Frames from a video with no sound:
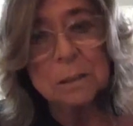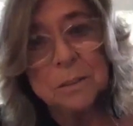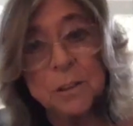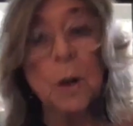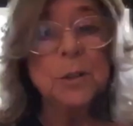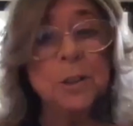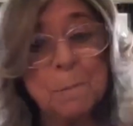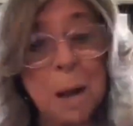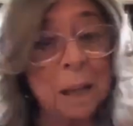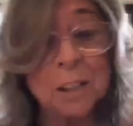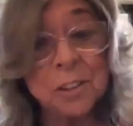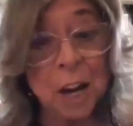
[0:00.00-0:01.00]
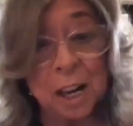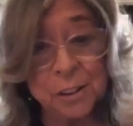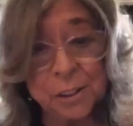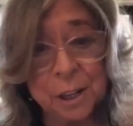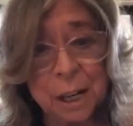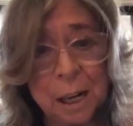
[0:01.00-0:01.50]
don't apologize.
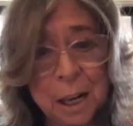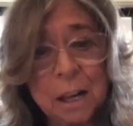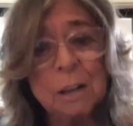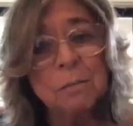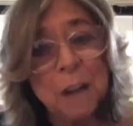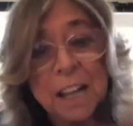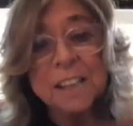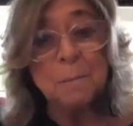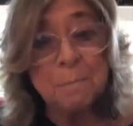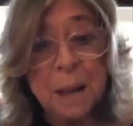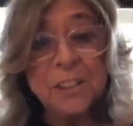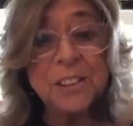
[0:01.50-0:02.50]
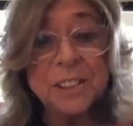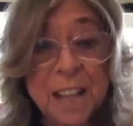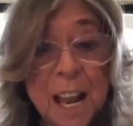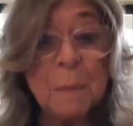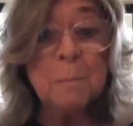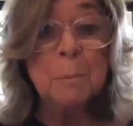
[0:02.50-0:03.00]
Write the best
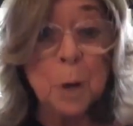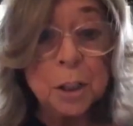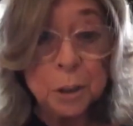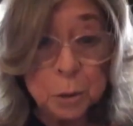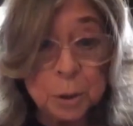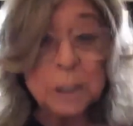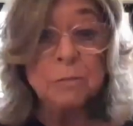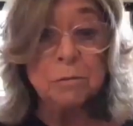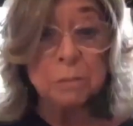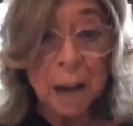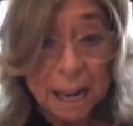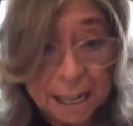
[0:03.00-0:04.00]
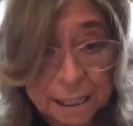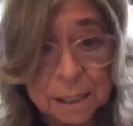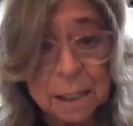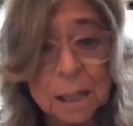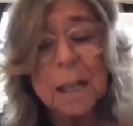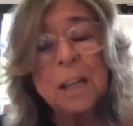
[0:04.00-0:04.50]
damn book you can write.
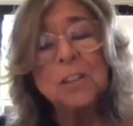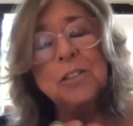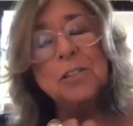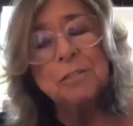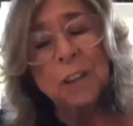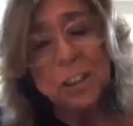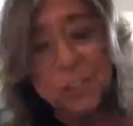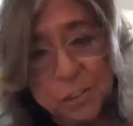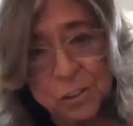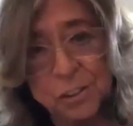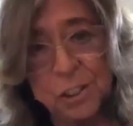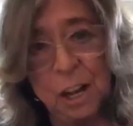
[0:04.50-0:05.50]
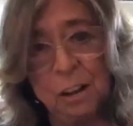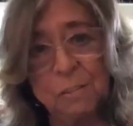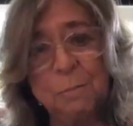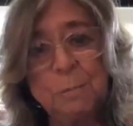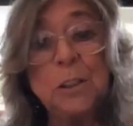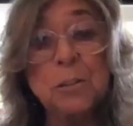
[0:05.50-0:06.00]
Trust yourself.
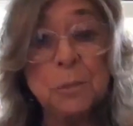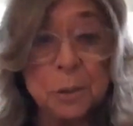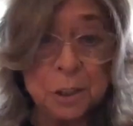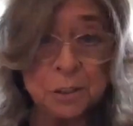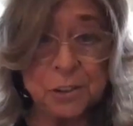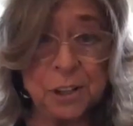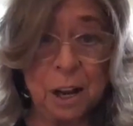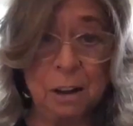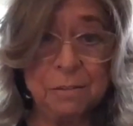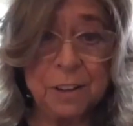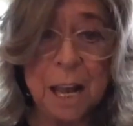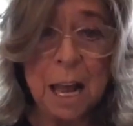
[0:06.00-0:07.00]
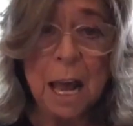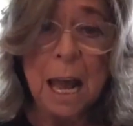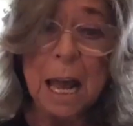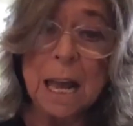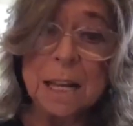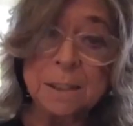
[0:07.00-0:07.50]
Be true to yourself.
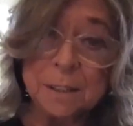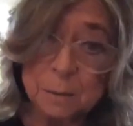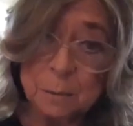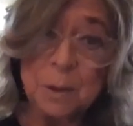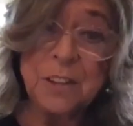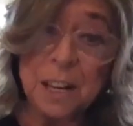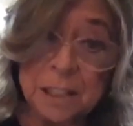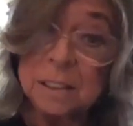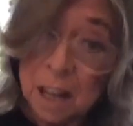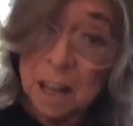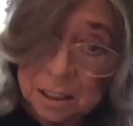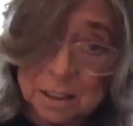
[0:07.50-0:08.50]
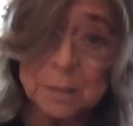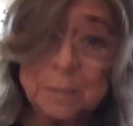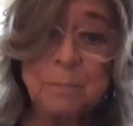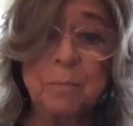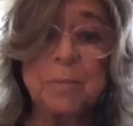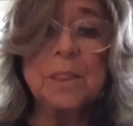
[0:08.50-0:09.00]
And with any luck,
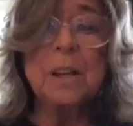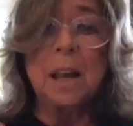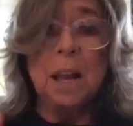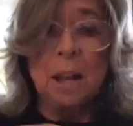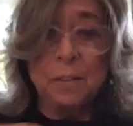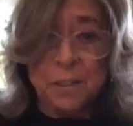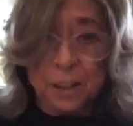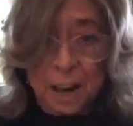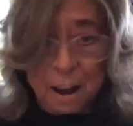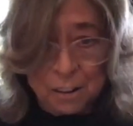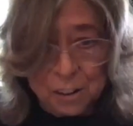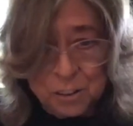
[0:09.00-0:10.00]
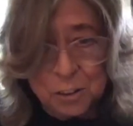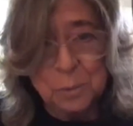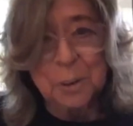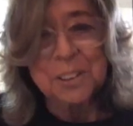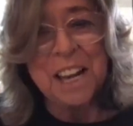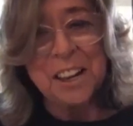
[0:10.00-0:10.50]
the characters
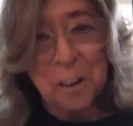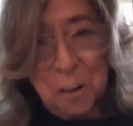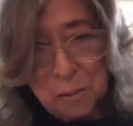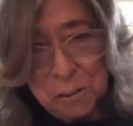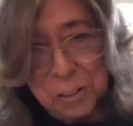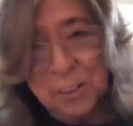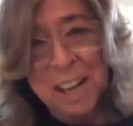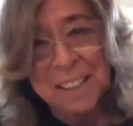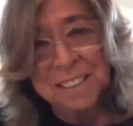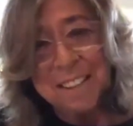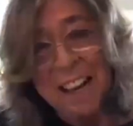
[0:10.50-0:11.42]
will take over and